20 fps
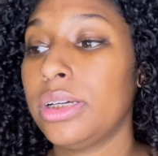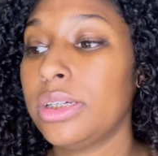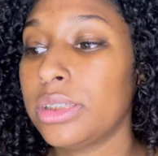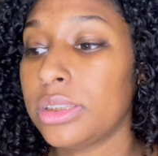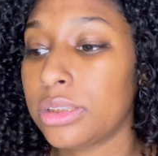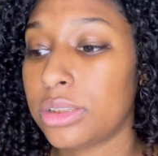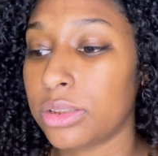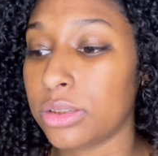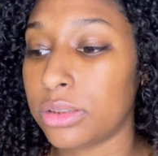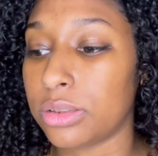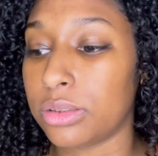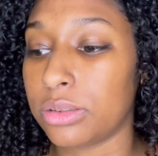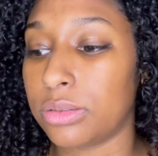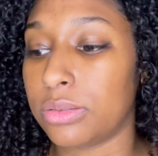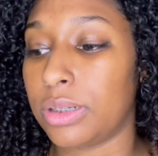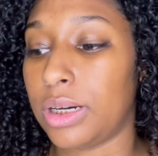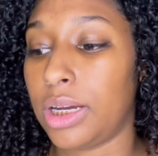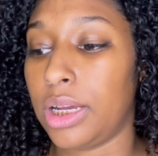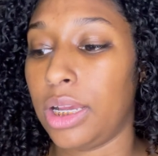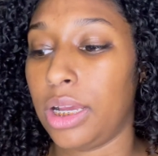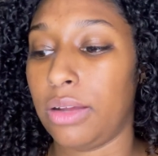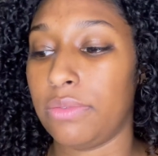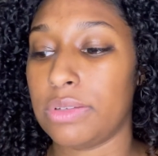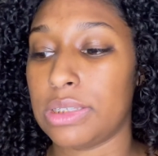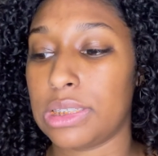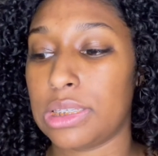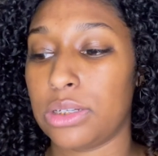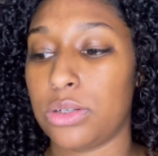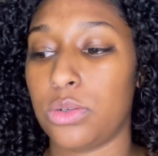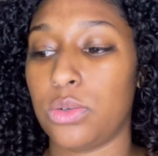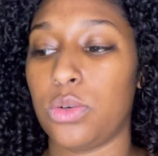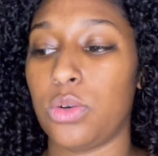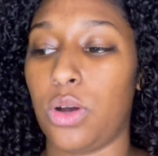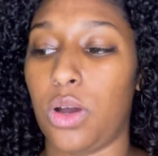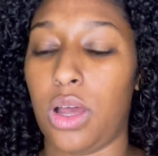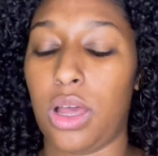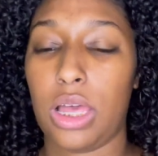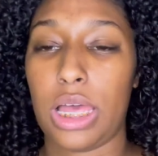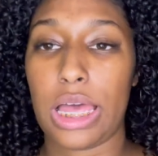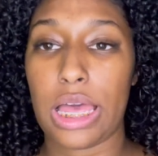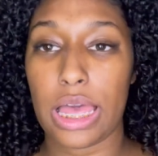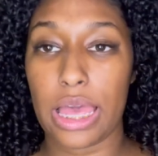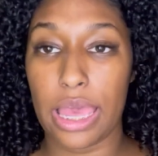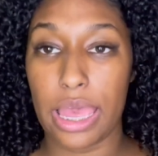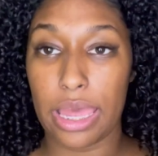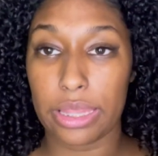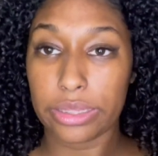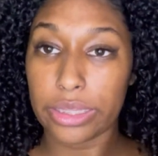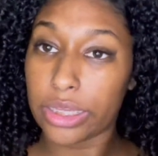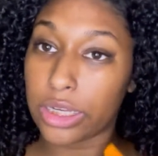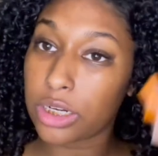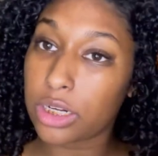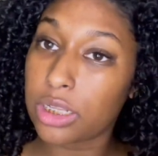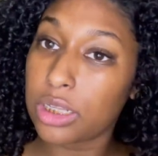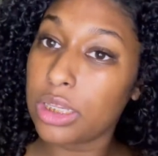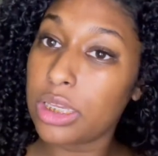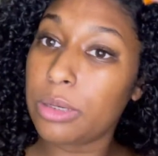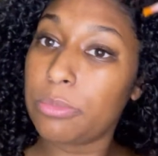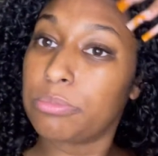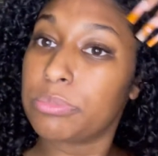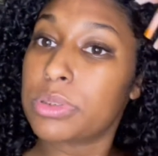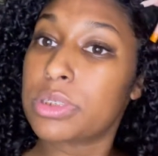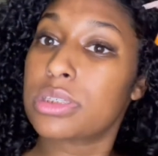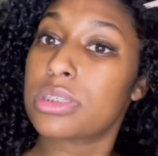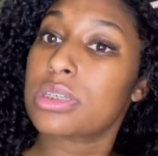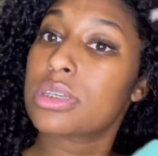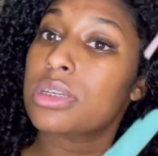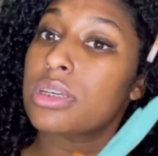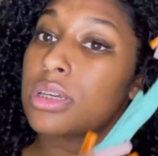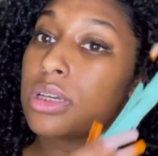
so I have these little alligator clips.